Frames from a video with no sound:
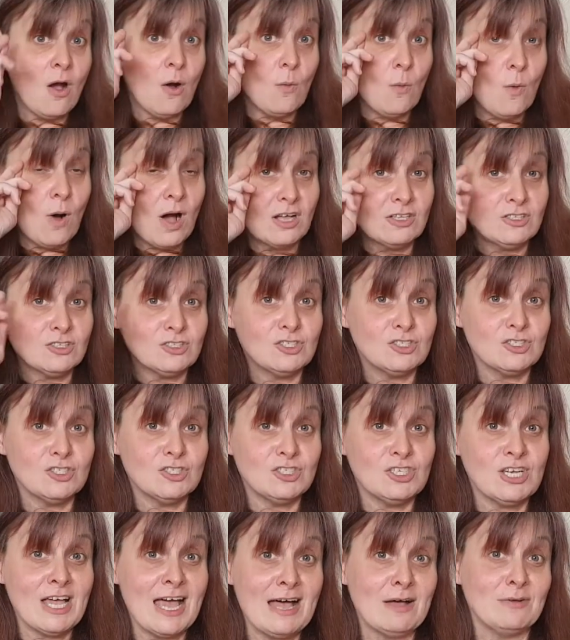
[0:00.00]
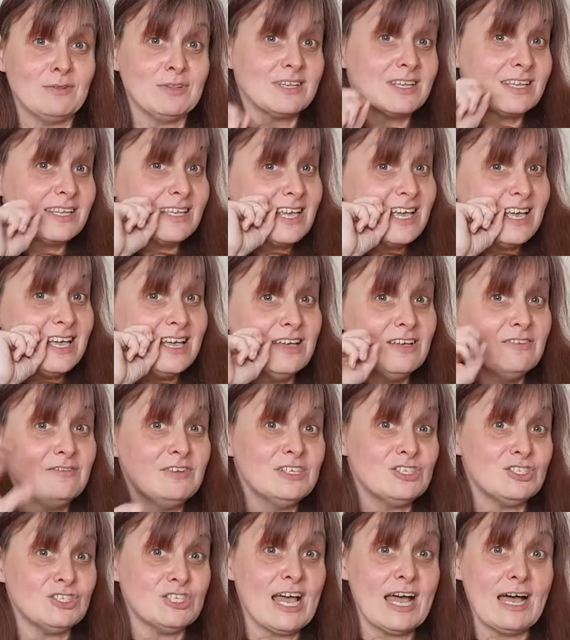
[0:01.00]
Watch out, give
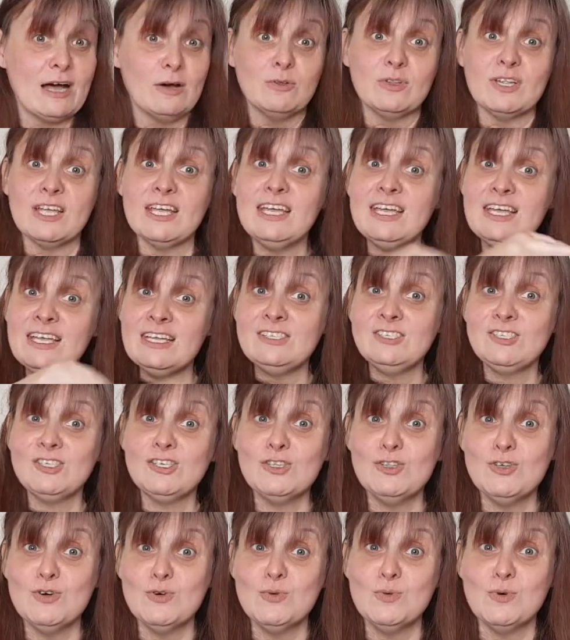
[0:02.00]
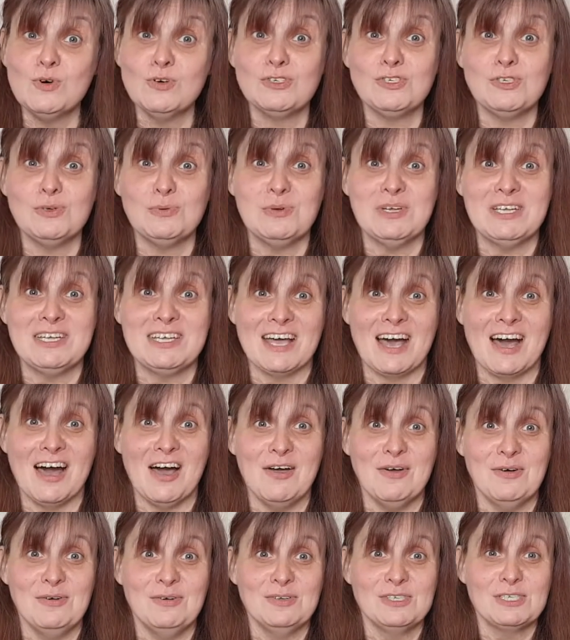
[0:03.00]
a shout, into the water we
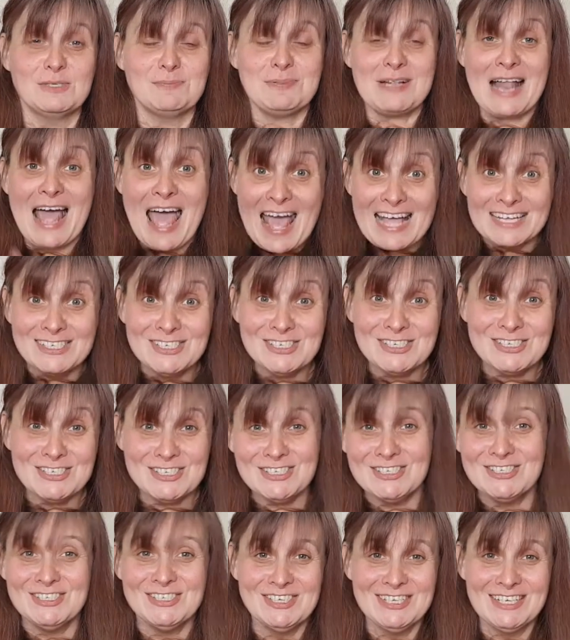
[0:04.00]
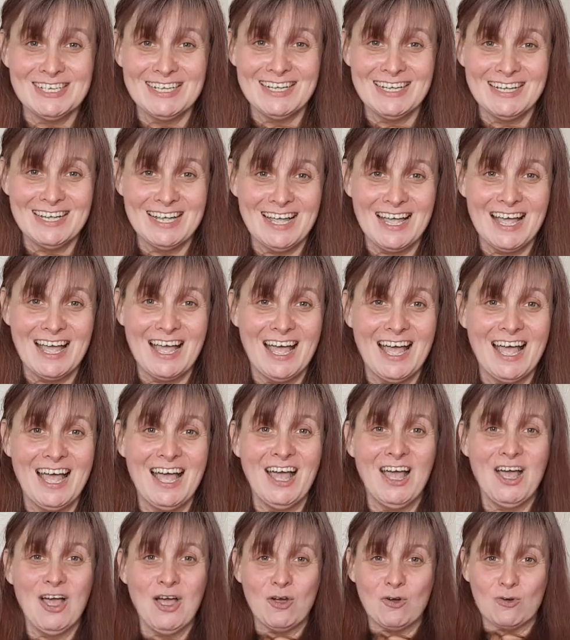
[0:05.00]
go, splash!
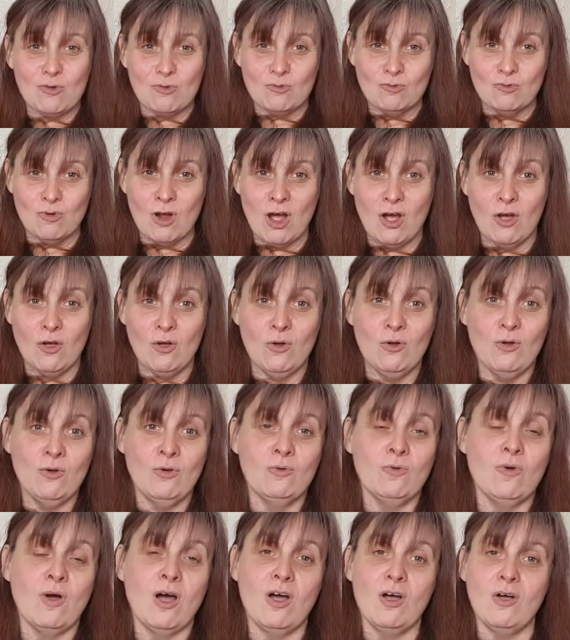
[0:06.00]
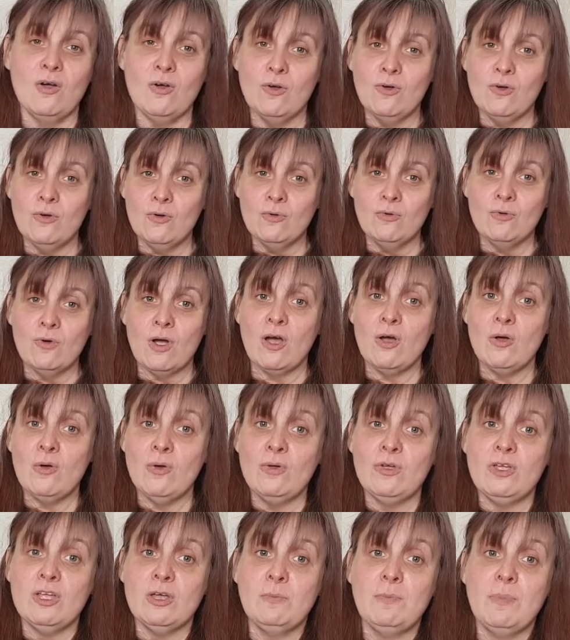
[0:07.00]
Row, row, row
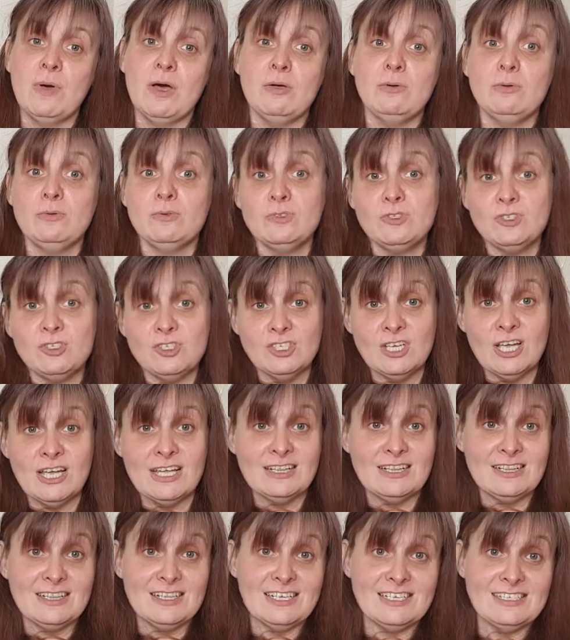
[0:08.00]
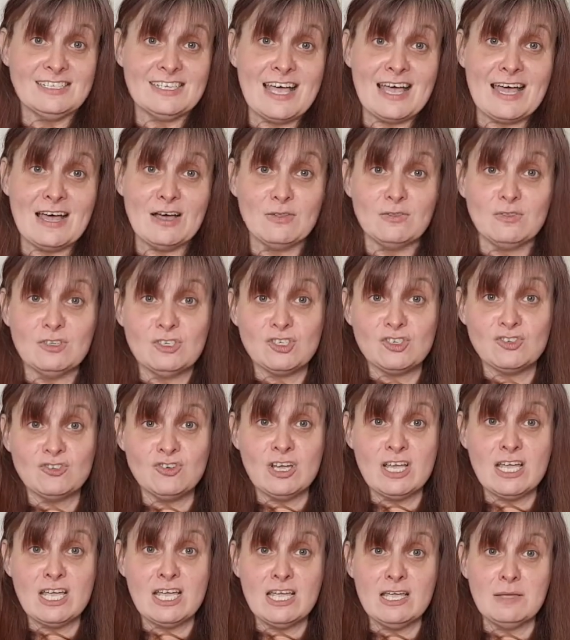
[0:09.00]
your boat gently down the
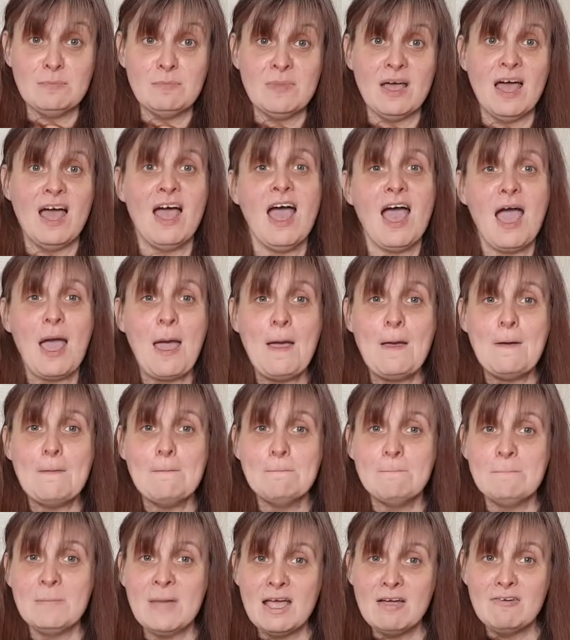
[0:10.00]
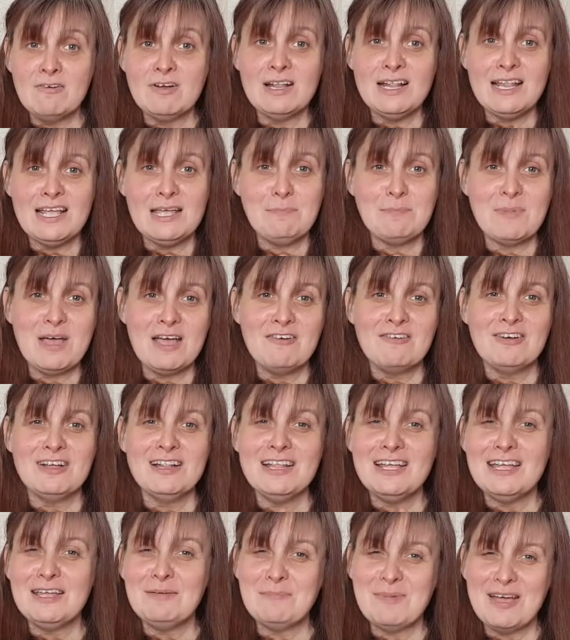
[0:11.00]
stream, merrily,
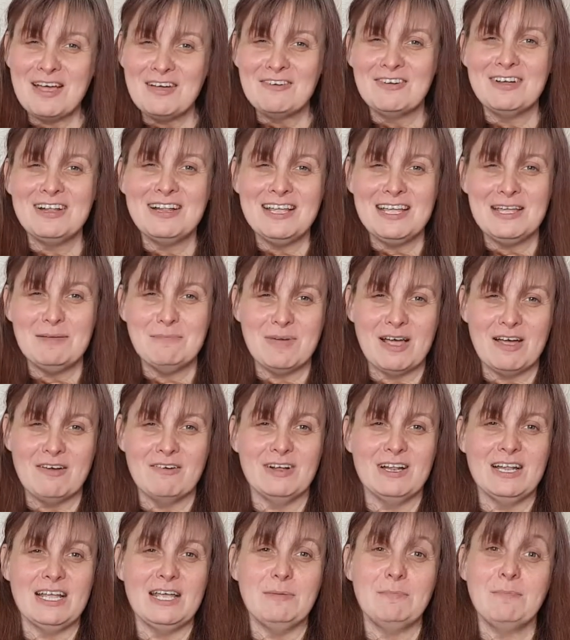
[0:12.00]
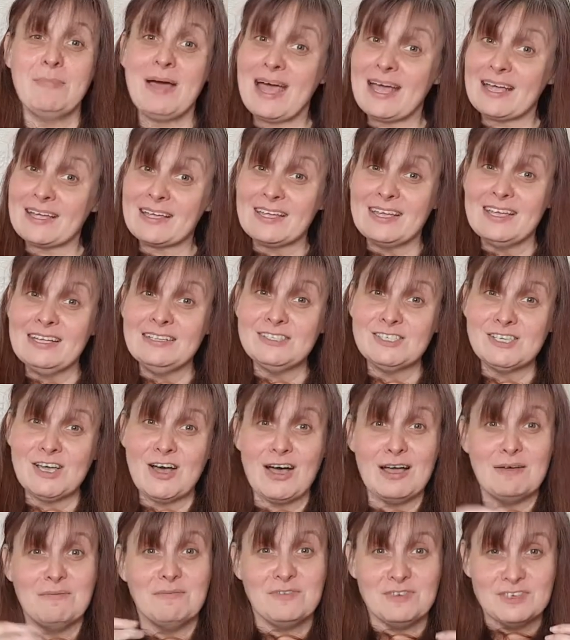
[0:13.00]
merrily, merrily, merrily, back in
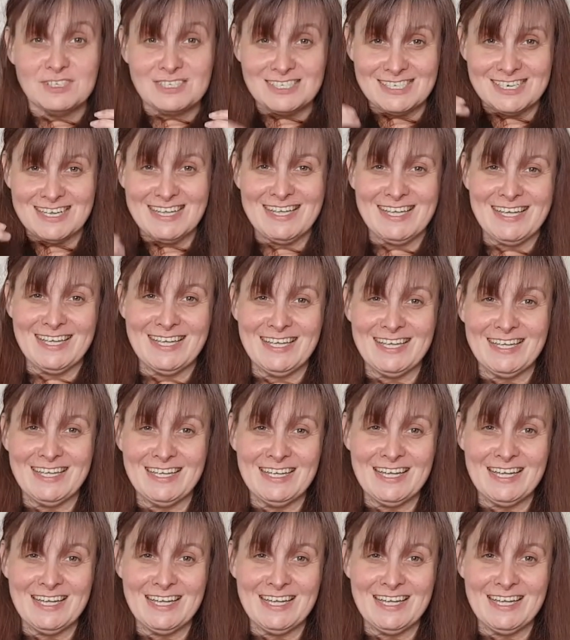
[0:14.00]
time for tea.